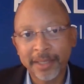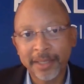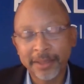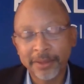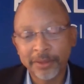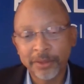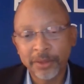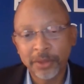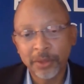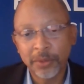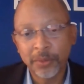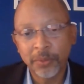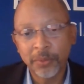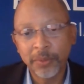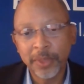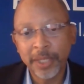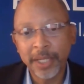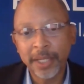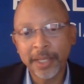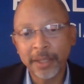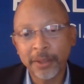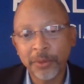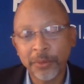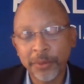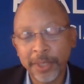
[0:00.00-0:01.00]
And so one of
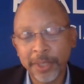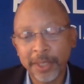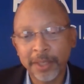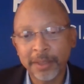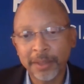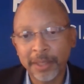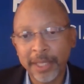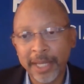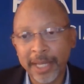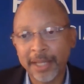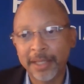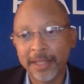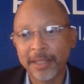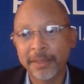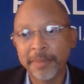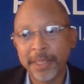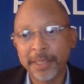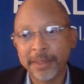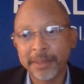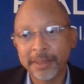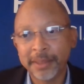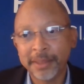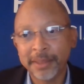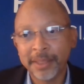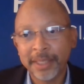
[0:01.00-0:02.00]
the critical
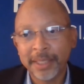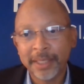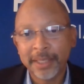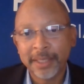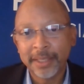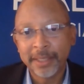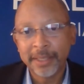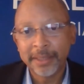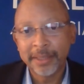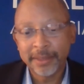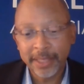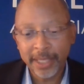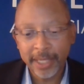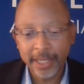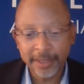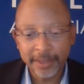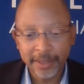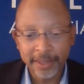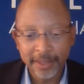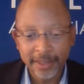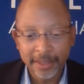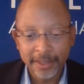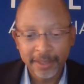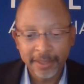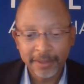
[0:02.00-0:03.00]
elements is that
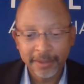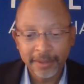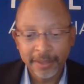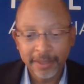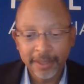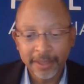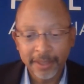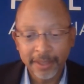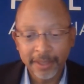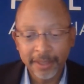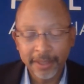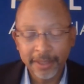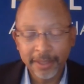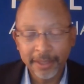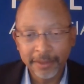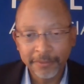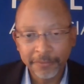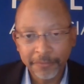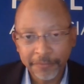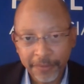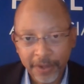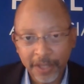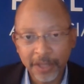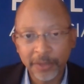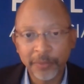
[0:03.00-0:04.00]
in
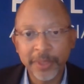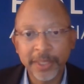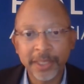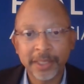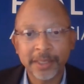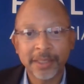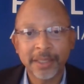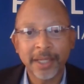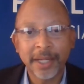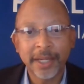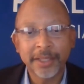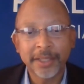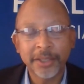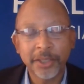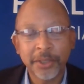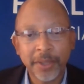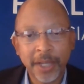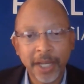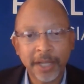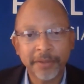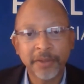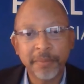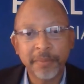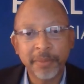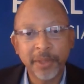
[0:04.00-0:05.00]
following the science, you
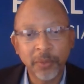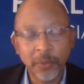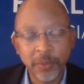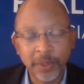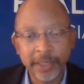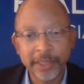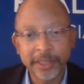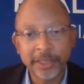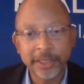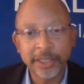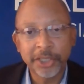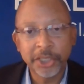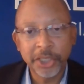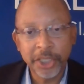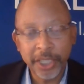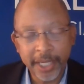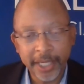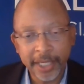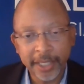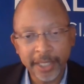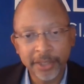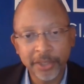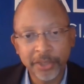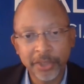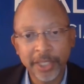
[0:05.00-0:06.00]
have to be willing to
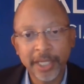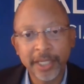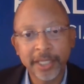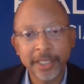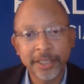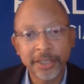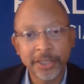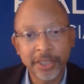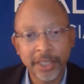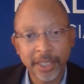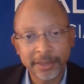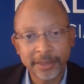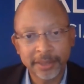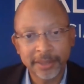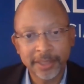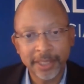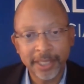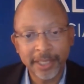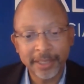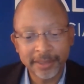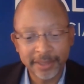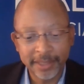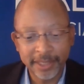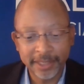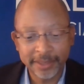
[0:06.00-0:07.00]
change and adjust
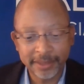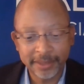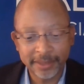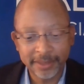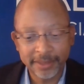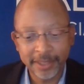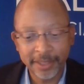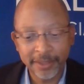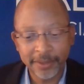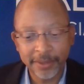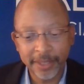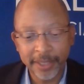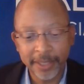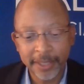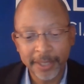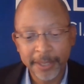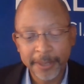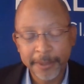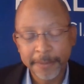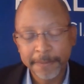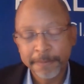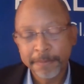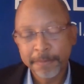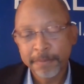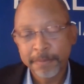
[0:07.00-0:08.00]
as necessary.
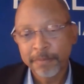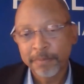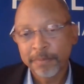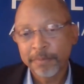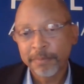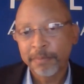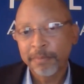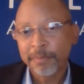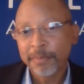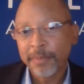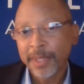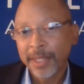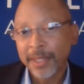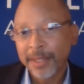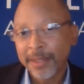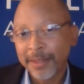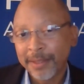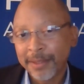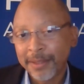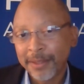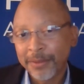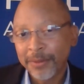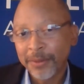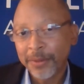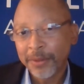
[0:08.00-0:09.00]

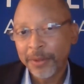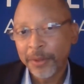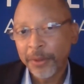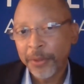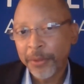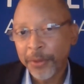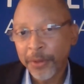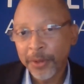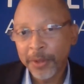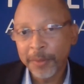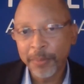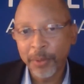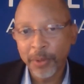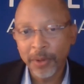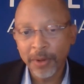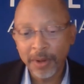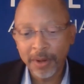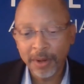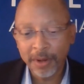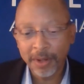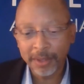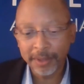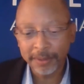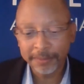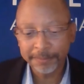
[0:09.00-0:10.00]
The third
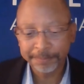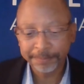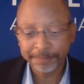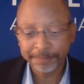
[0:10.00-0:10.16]
prong